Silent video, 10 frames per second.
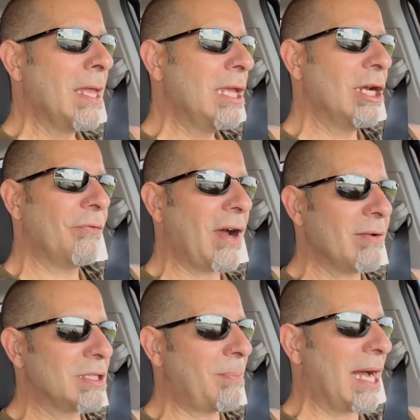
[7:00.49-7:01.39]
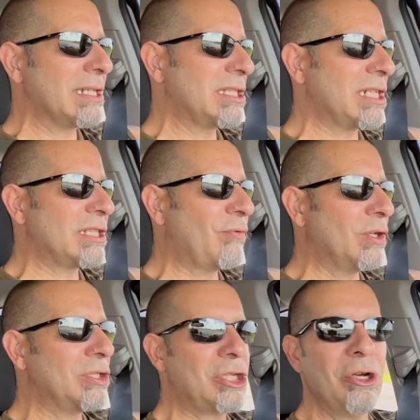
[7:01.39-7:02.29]
You know, if I was about six
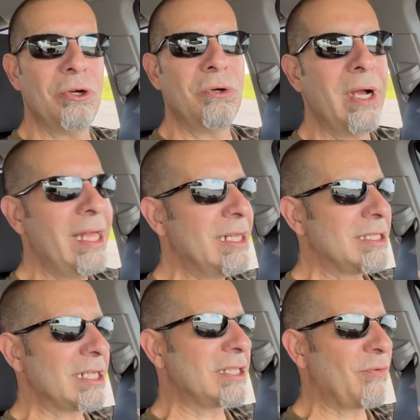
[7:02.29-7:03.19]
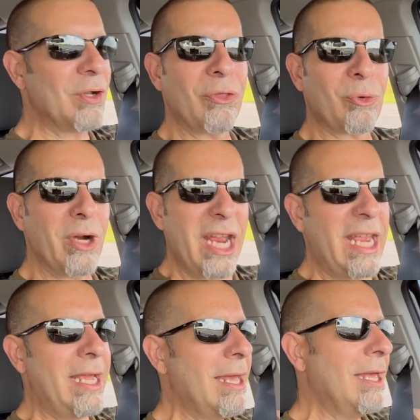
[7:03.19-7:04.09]
foot two, six foot
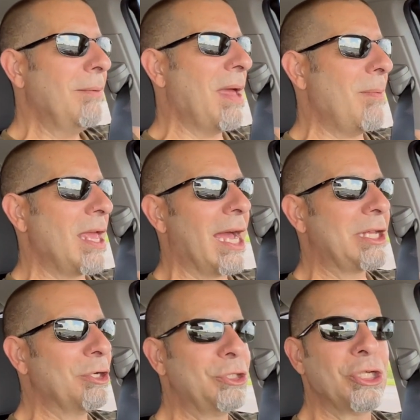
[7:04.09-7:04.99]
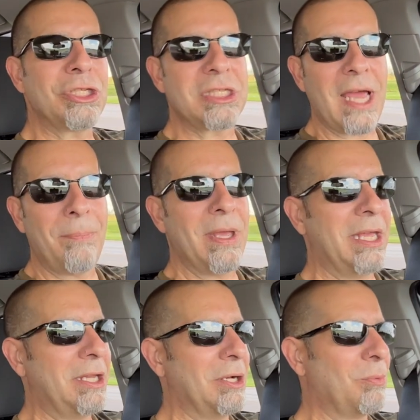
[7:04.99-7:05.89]
three, maybe I could just step
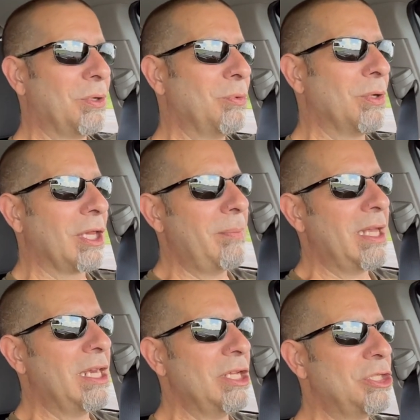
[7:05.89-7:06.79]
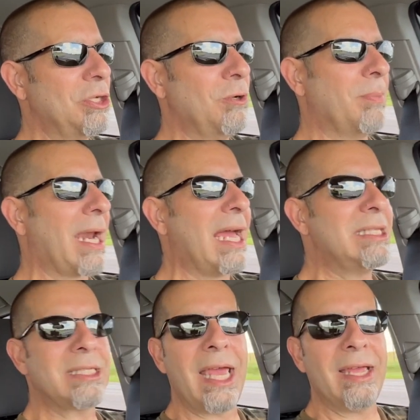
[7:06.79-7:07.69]
in and it wouldn't really be an issue. But I'd
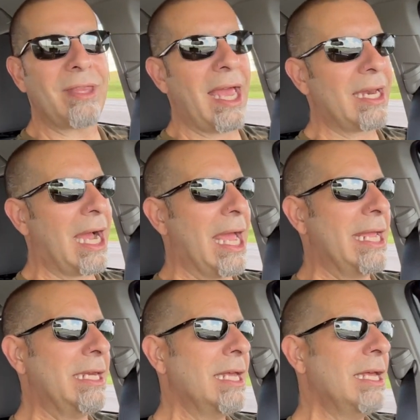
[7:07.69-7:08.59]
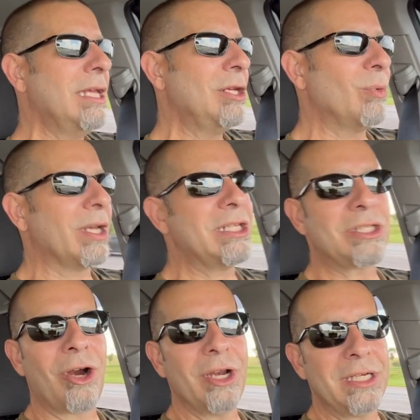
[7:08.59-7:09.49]
say at that height, you're really
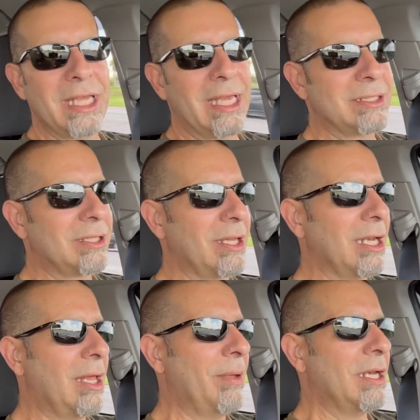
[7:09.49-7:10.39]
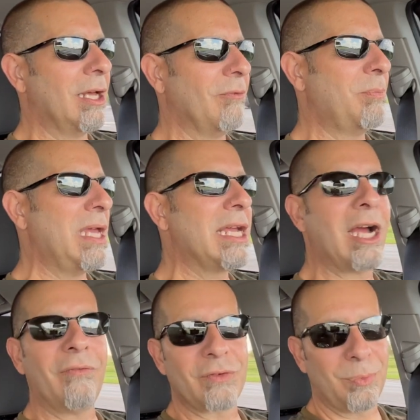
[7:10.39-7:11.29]
starting to get to the limit of being
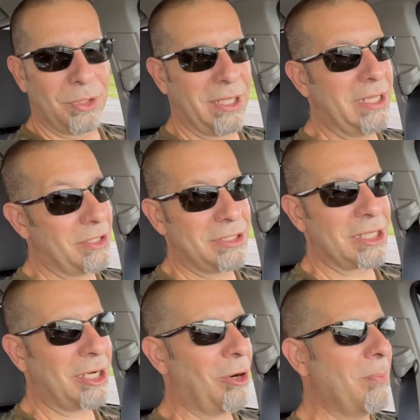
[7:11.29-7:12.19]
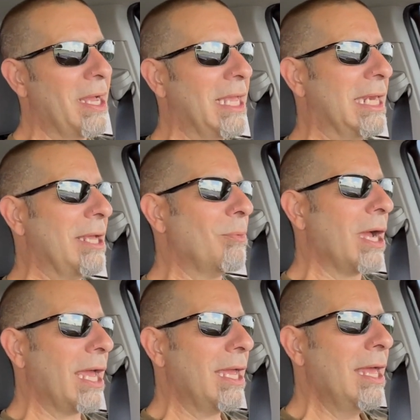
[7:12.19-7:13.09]
comfortable in the Tacoma
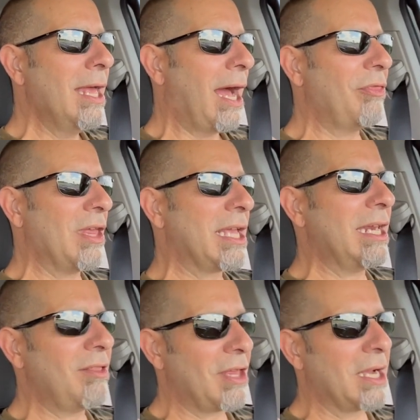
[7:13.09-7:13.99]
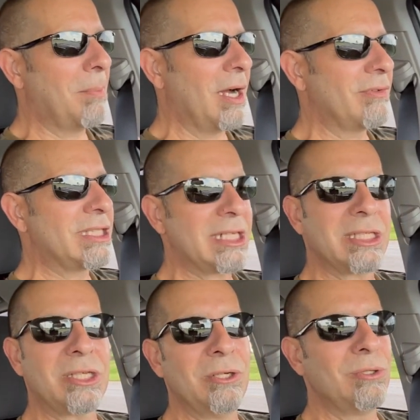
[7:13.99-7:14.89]
anyway. I think anything above
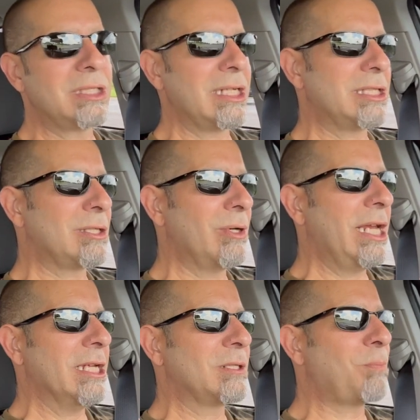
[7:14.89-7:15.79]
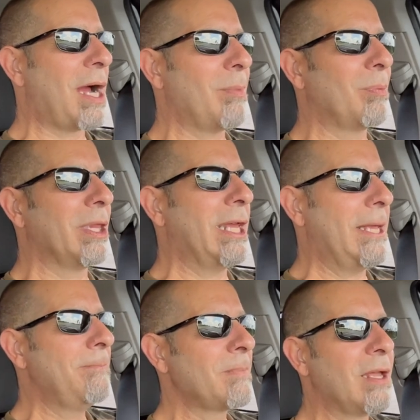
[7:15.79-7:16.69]
6'2", 6'3", is
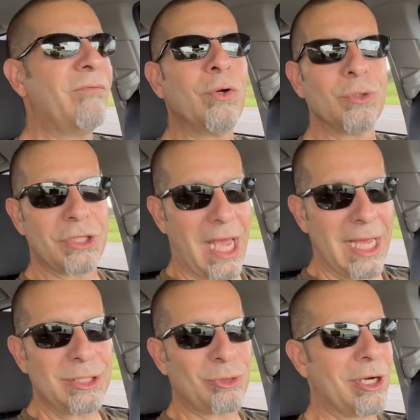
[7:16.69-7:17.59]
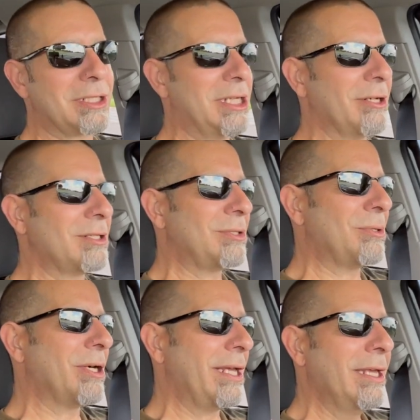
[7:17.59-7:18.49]
probably full-size truck
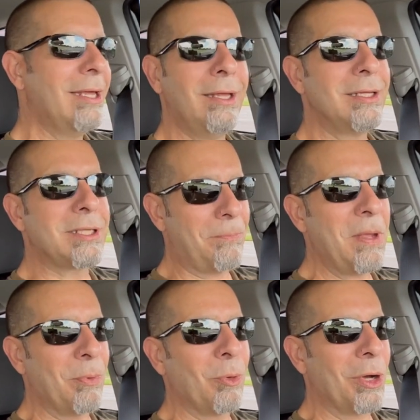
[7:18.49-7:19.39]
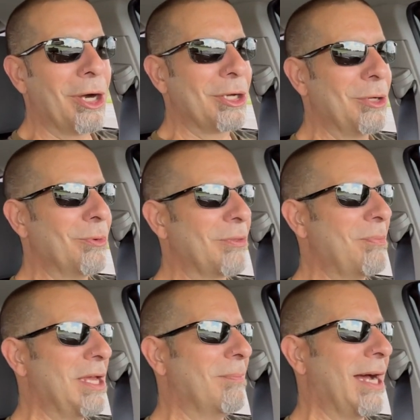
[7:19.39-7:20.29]
territory. Some people will argue with
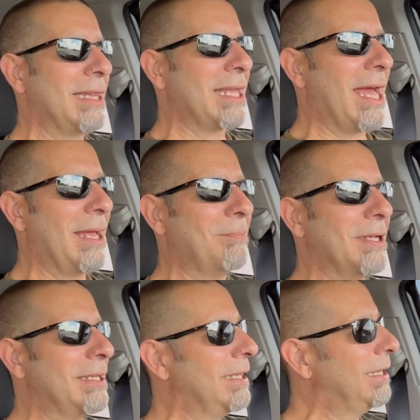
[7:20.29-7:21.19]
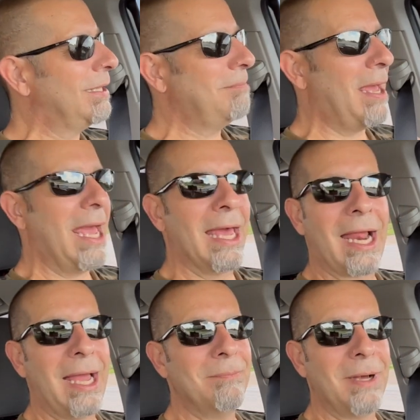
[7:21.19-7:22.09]
me about that, but man,
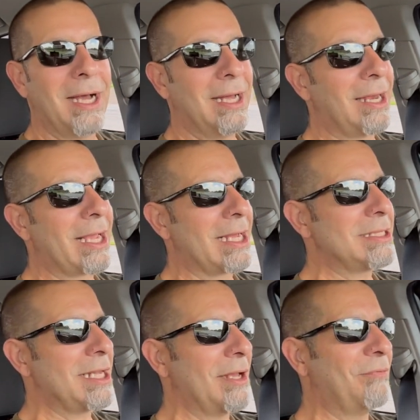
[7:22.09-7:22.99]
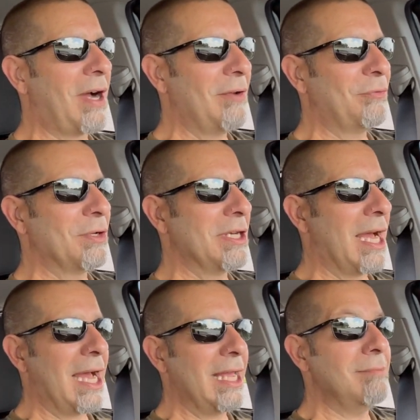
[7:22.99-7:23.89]
I'm, uh, like I said, 5'9"
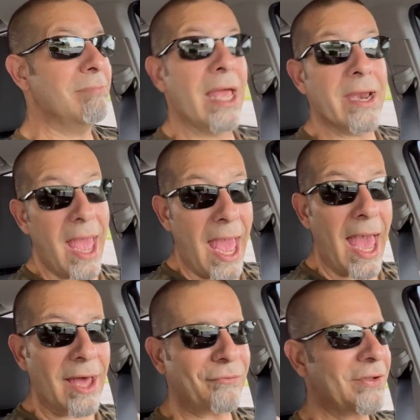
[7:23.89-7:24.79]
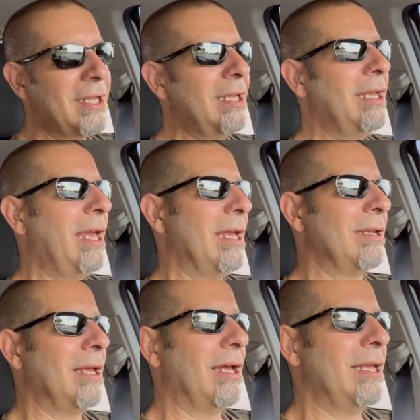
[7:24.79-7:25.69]
and a half,
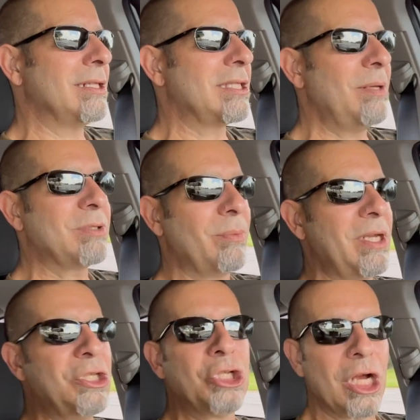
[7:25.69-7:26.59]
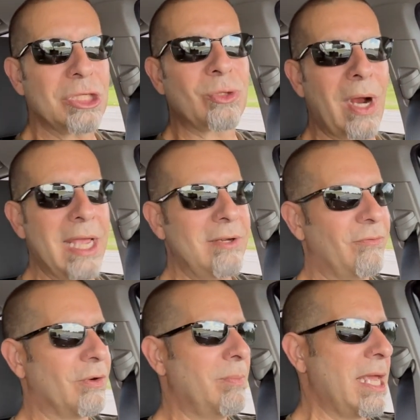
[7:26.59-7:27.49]
and uh, it seems to be just right
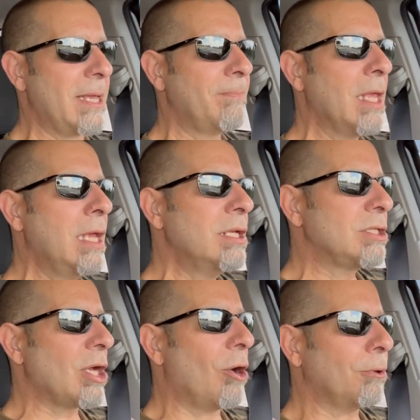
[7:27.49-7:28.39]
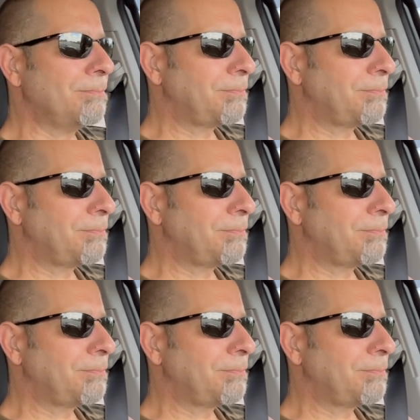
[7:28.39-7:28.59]
for me. So,